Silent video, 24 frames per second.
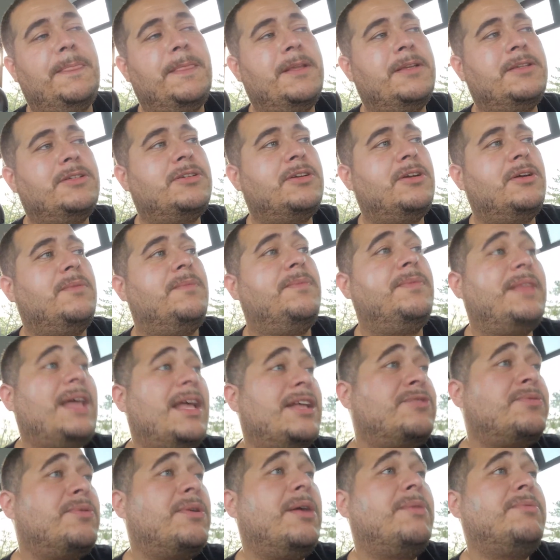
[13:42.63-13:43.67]
So
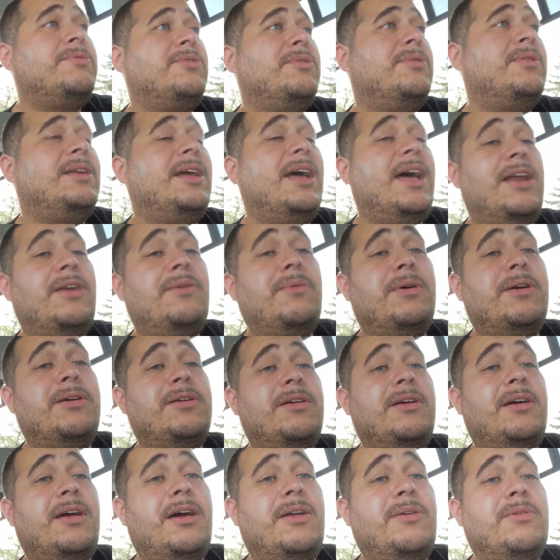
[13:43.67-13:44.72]
that's what I'm doing. I don't
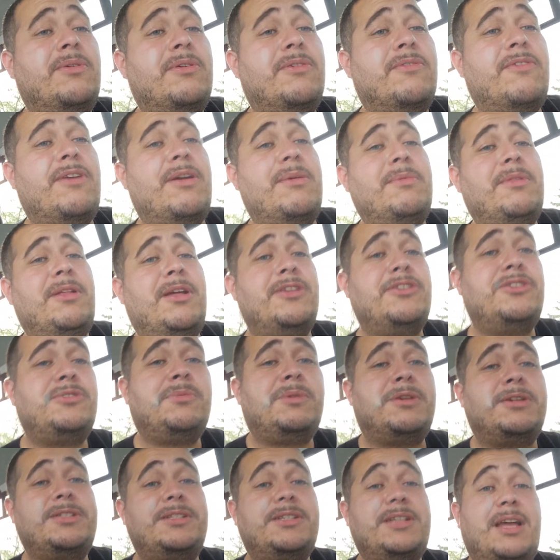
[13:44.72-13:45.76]
want to ramble on too
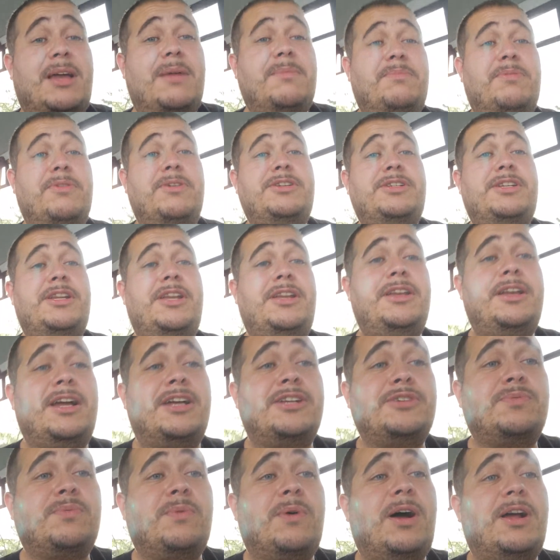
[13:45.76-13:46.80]
much. I appreciate you
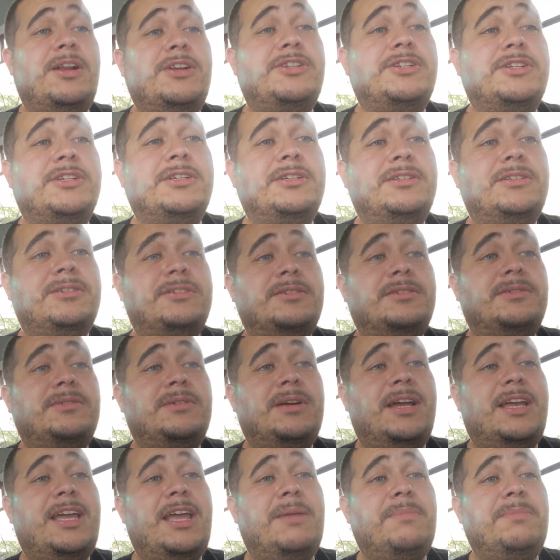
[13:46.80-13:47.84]
guys watching.
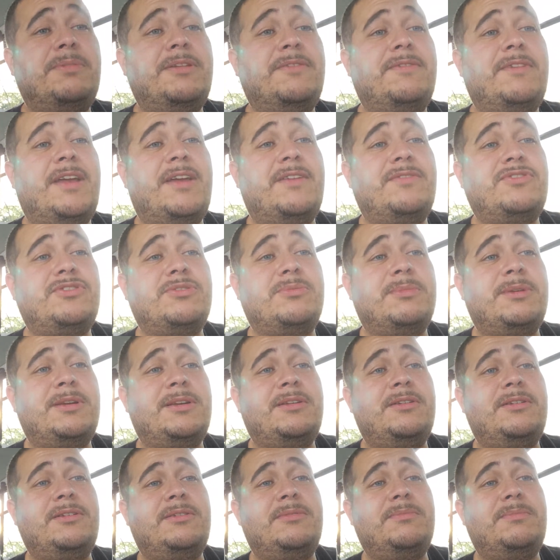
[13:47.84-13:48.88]
I can't believe I have so
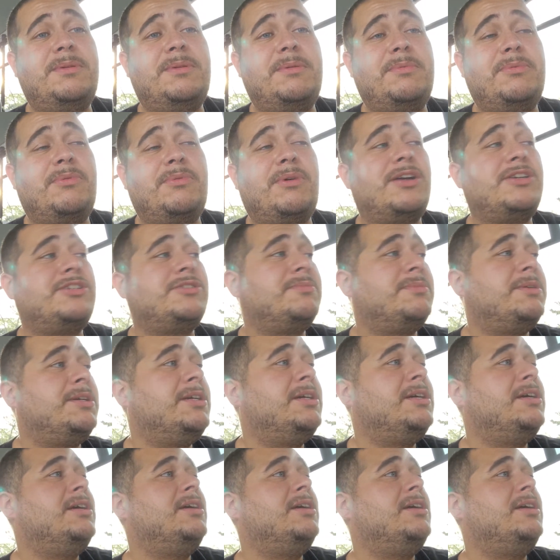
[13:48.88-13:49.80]
many people watching me.